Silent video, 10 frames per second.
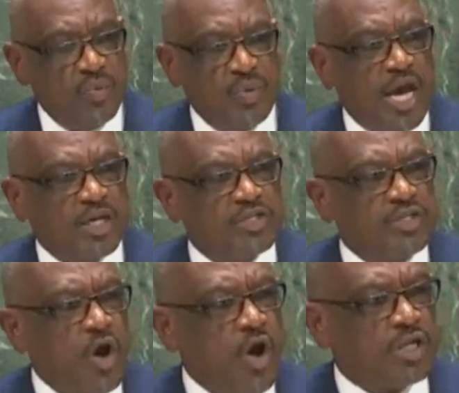We are
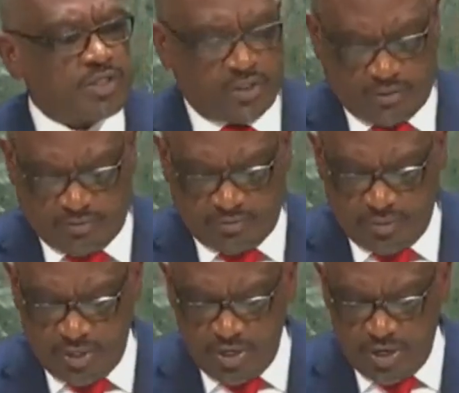stewards
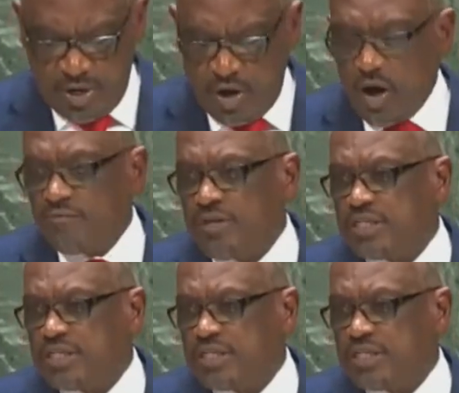of